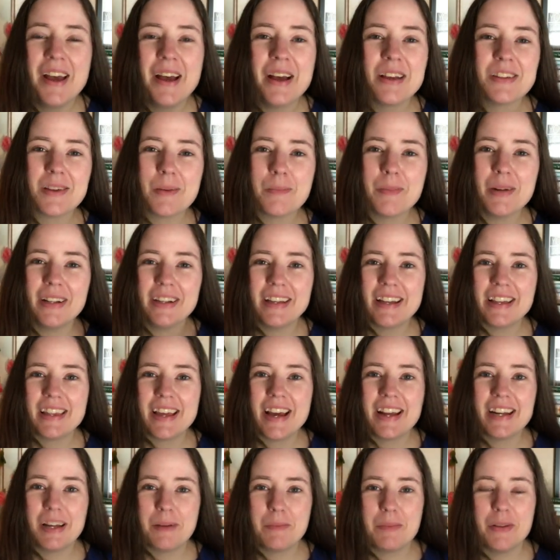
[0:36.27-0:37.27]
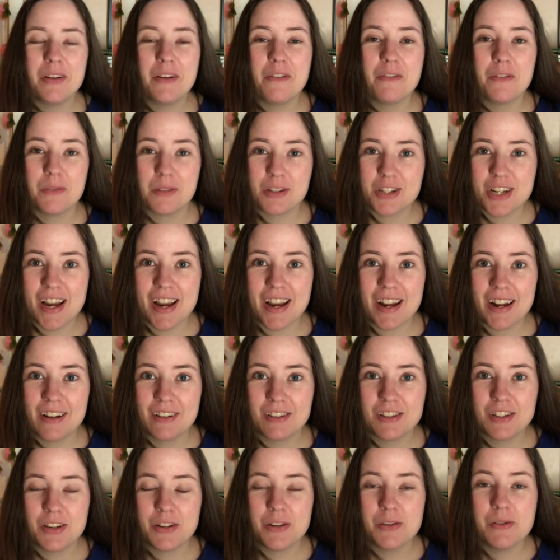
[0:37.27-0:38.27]
So I'm going to link that down below if you want to check it
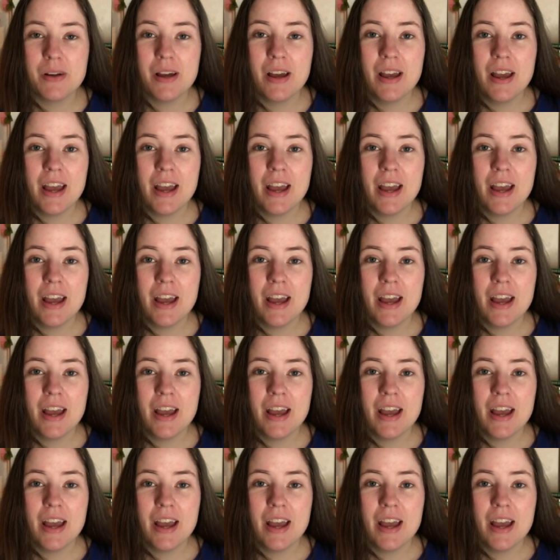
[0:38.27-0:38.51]
out too,